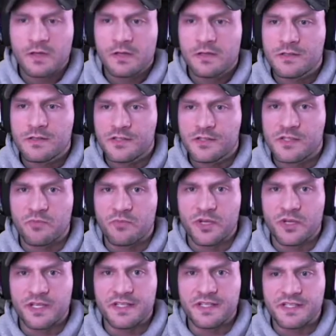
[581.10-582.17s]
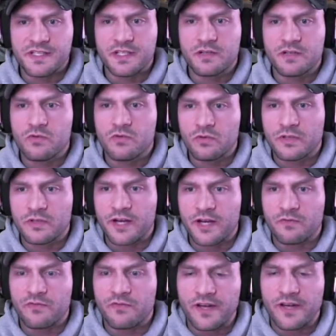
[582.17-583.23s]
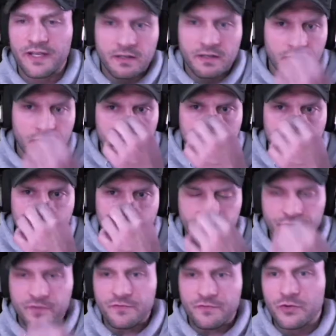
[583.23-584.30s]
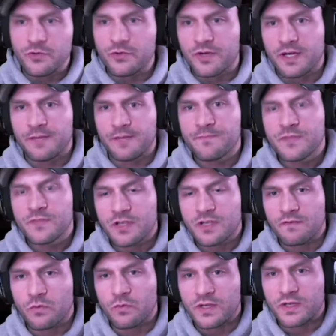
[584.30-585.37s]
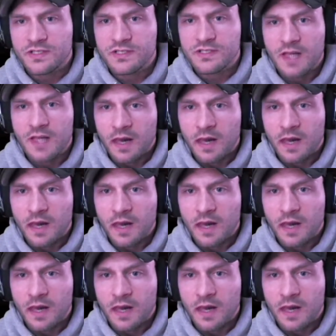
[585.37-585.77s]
just a pretty easy cooldown fight after a few tougher ones.